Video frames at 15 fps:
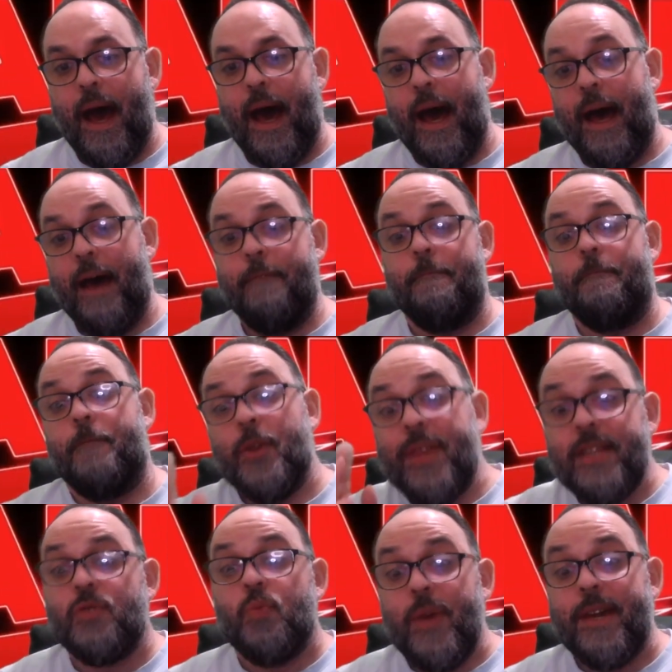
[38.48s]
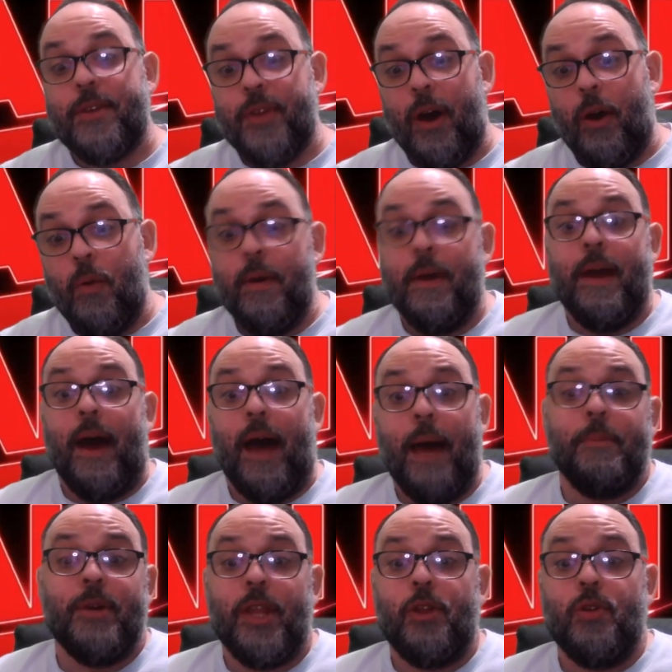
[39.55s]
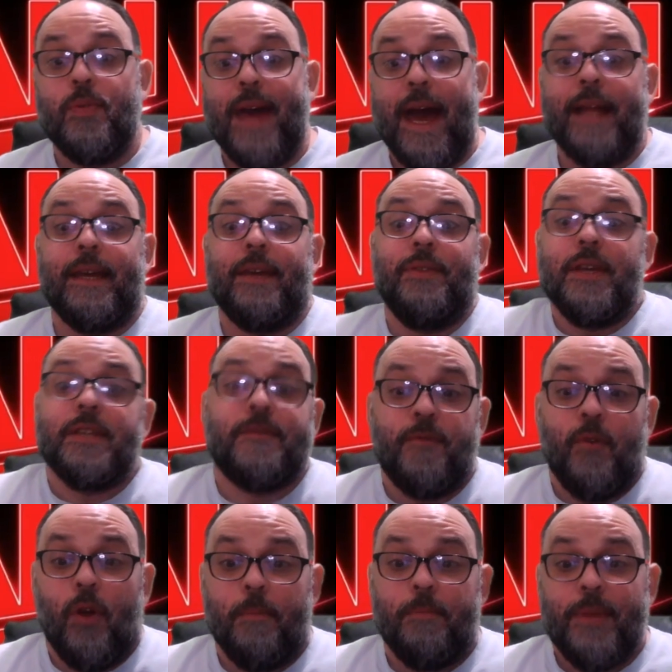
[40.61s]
For this week, though, I'm going to do that in this form.